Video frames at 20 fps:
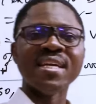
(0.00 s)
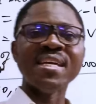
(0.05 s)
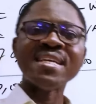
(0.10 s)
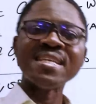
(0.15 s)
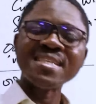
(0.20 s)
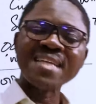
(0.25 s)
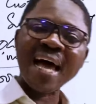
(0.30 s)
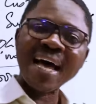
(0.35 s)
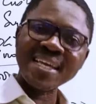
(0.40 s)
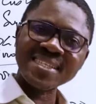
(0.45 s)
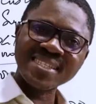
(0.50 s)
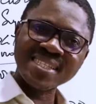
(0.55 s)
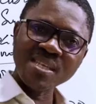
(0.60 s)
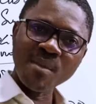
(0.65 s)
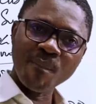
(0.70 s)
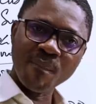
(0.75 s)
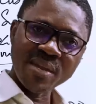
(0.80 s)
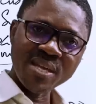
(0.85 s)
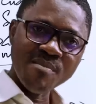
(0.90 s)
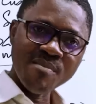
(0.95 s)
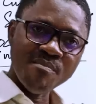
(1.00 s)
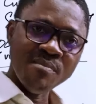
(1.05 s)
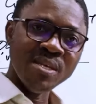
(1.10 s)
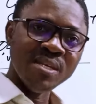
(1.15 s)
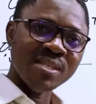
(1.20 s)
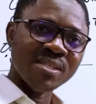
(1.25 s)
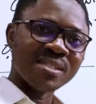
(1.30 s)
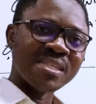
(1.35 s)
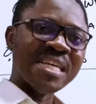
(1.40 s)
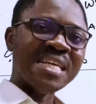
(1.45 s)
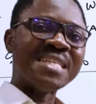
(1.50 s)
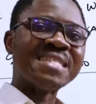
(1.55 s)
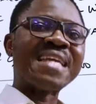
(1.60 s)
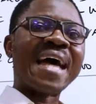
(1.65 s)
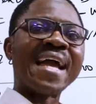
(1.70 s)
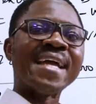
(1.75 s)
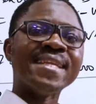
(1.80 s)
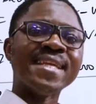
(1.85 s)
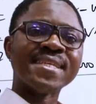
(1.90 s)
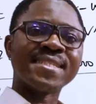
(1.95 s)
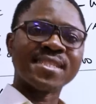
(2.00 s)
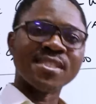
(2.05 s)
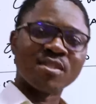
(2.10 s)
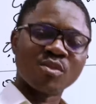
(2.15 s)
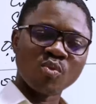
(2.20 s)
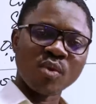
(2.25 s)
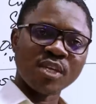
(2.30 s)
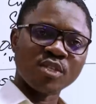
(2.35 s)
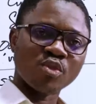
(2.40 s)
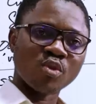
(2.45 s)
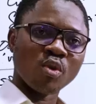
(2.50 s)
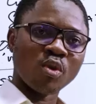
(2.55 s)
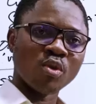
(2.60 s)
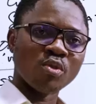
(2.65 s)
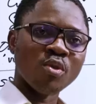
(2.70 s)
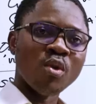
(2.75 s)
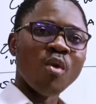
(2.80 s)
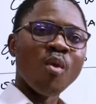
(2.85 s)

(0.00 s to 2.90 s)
That simply means that in a situation